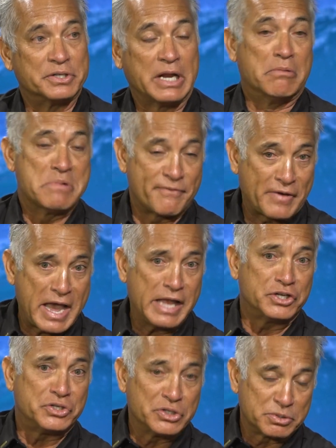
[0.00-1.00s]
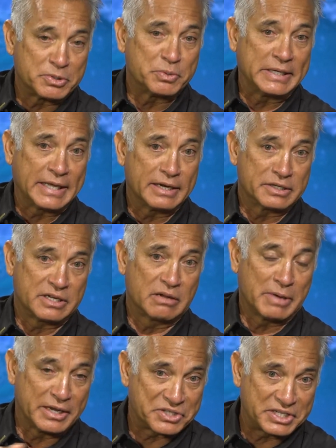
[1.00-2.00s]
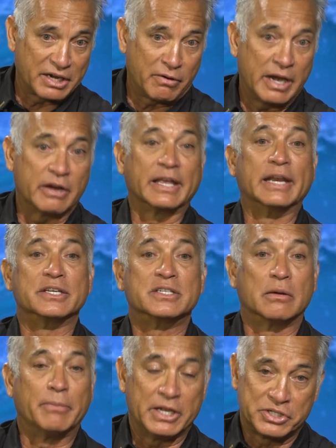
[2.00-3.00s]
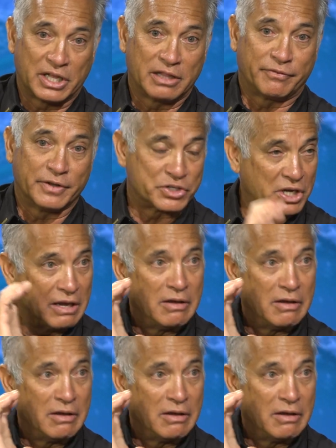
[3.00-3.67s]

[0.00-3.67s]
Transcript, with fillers: Now, if I had to choose between getting stung by a stingray or getting stung by a jellyfish,